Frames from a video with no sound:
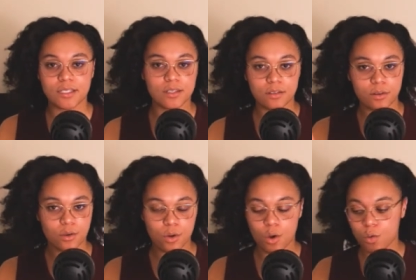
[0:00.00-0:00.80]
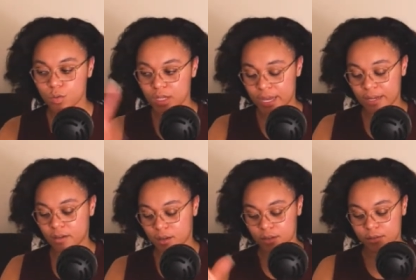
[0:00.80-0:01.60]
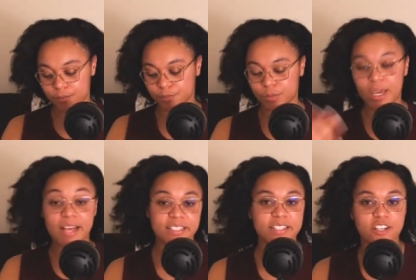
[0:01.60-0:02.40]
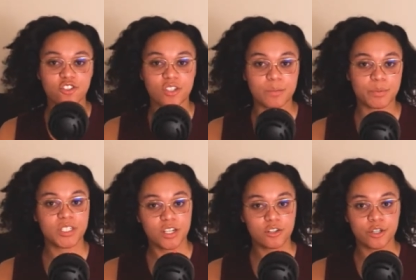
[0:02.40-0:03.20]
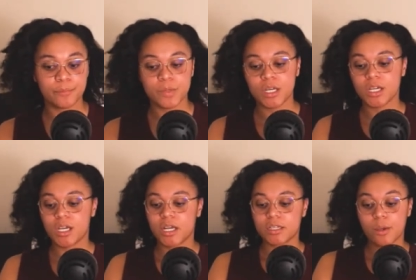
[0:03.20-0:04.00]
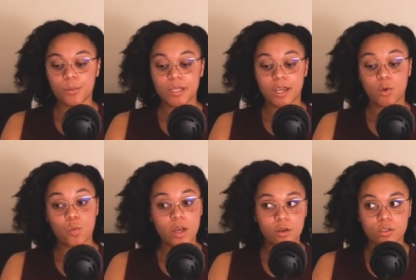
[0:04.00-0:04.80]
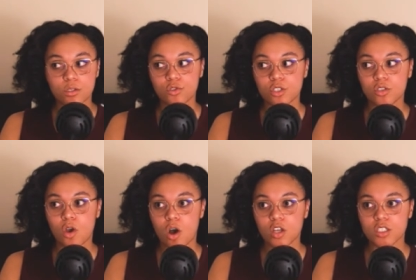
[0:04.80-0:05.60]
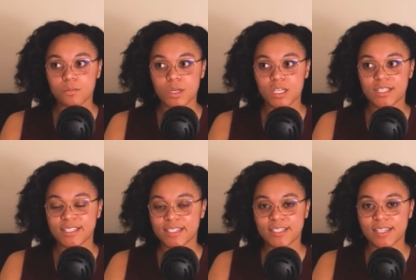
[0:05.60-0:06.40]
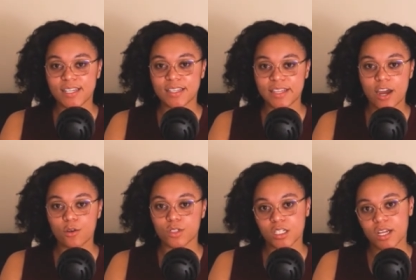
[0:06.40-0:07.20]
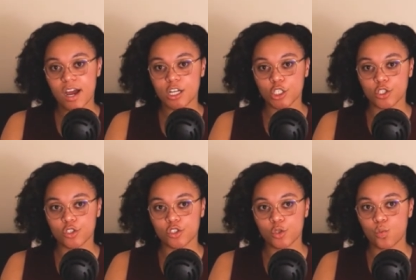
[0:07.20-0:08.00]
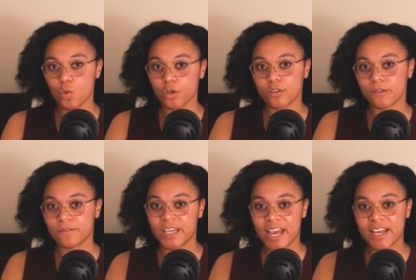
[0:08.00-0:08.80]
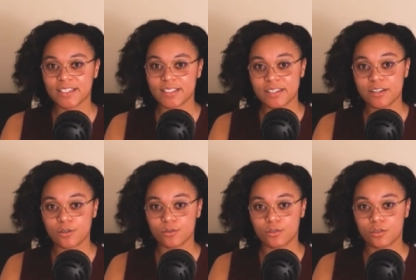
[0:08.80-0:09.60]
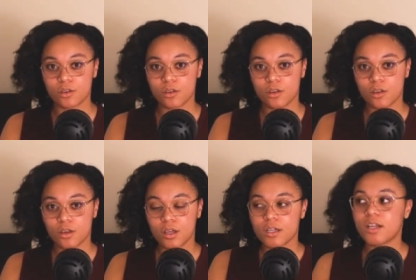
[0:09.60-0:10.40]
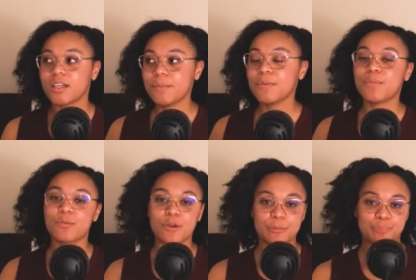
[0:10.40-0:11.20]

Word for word: you know, owned that gas station in particular, they were like, well, you just cost me $16,000 worth of gas sales. Now, let me be real.